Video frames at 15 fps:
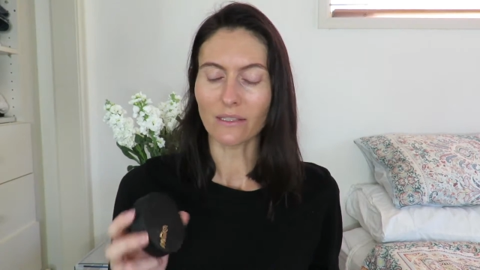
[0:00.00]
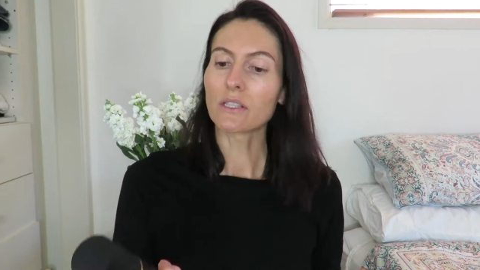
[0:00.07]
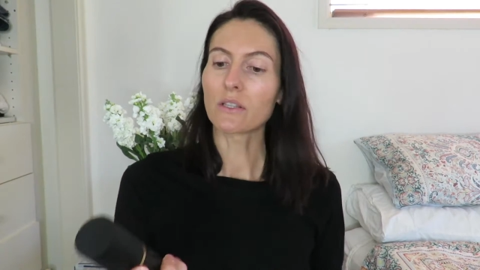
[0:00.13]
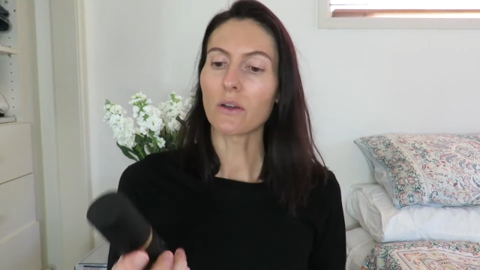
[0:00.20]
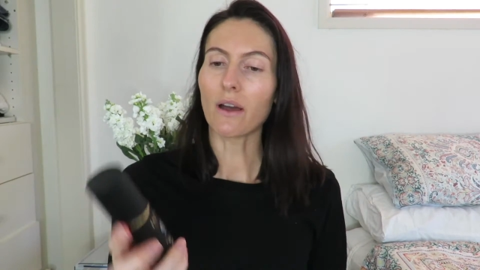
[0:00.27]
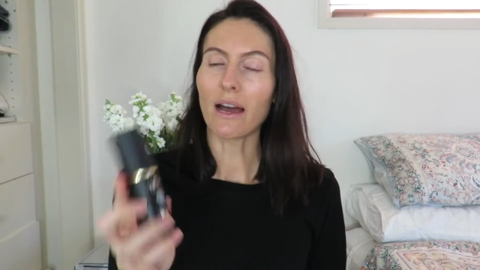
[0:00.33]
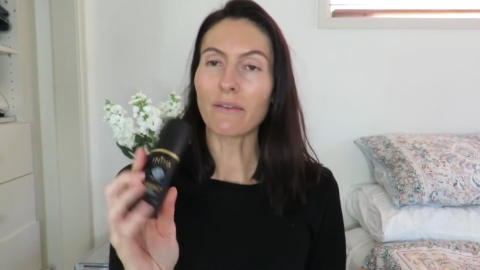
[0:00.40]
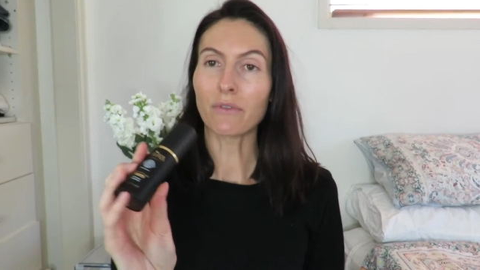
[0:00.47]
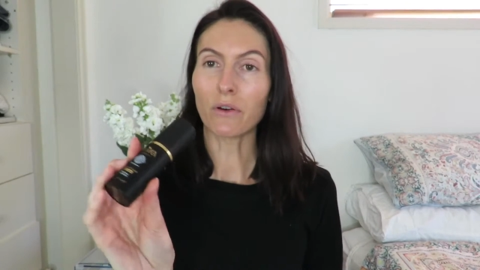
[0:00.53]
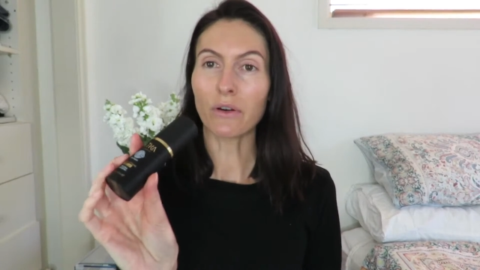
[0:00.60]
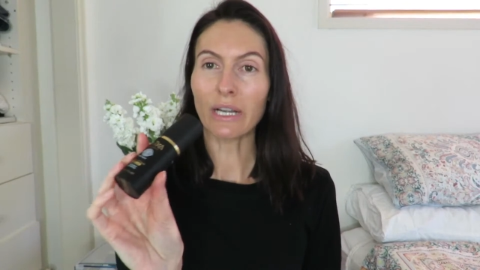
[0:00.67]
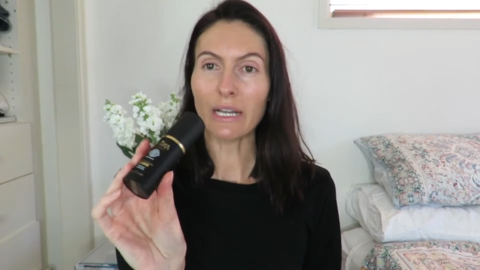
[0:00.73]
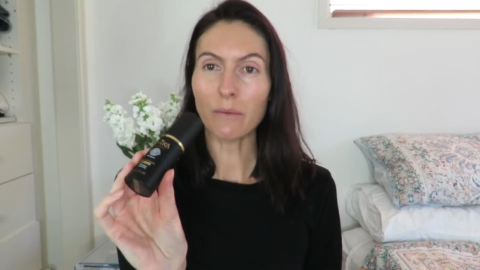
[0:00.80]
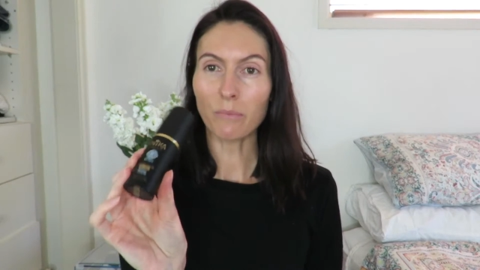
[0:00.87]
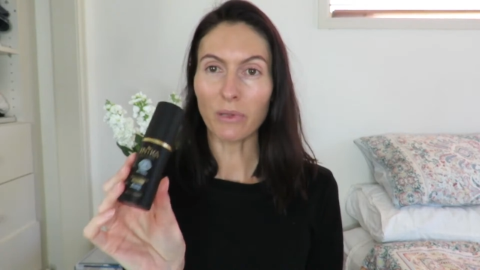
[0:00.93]
So I've
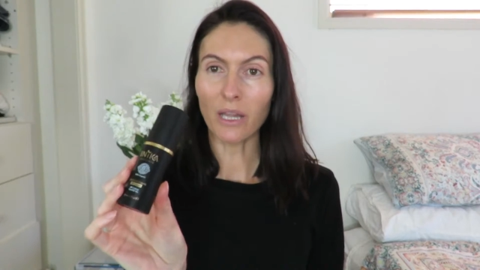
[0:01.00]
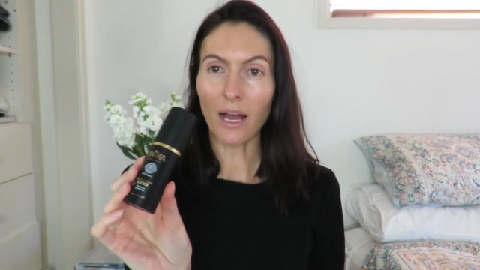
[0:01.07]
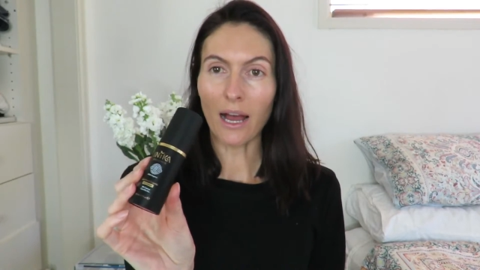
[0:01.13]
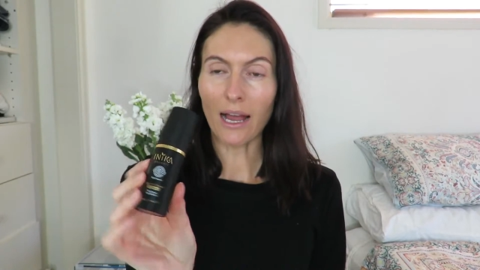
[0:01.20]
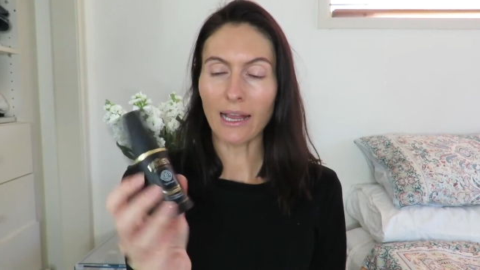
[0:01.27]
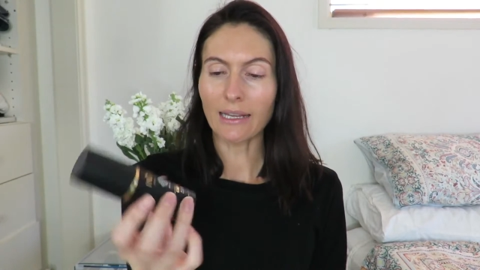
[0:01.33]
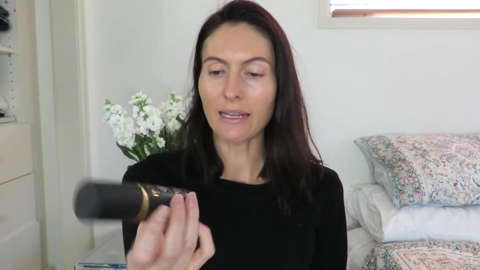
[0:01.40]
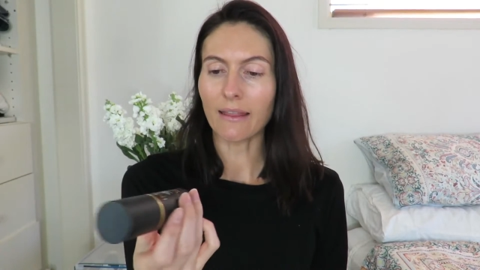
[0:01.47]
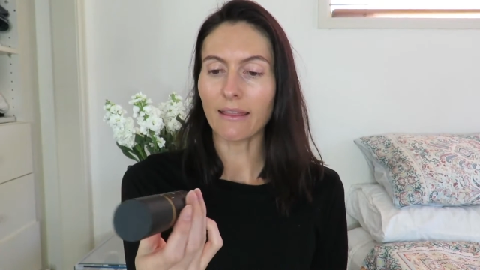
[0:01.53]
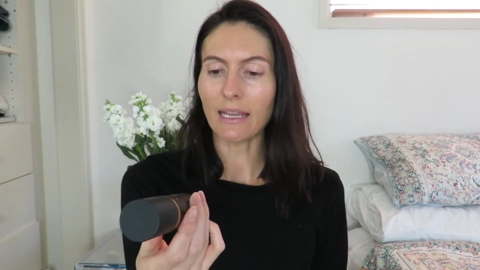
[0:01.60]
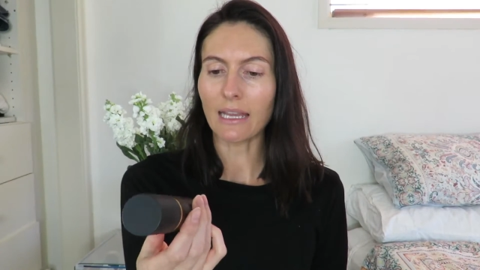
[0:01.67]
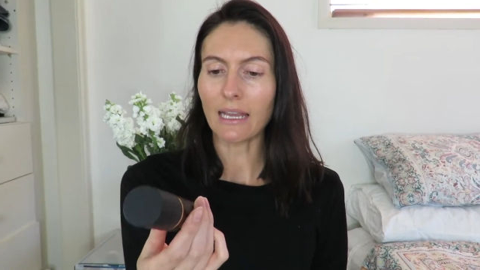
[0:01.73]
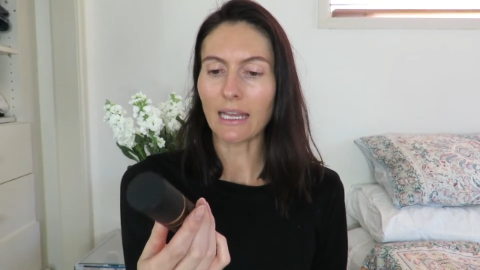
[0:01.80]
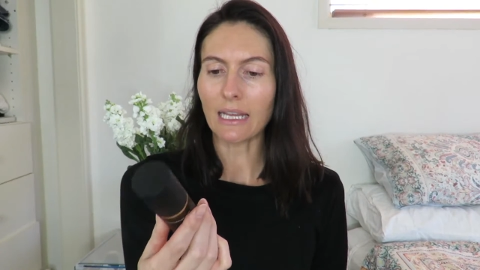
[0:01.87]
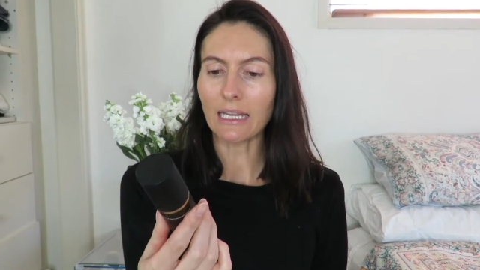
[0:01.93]
already applied the